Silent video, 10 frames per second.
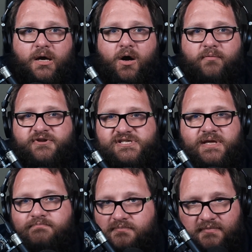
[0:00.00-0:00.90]

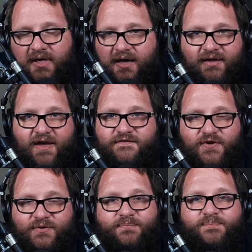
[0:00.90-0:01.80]
Obviously, if you're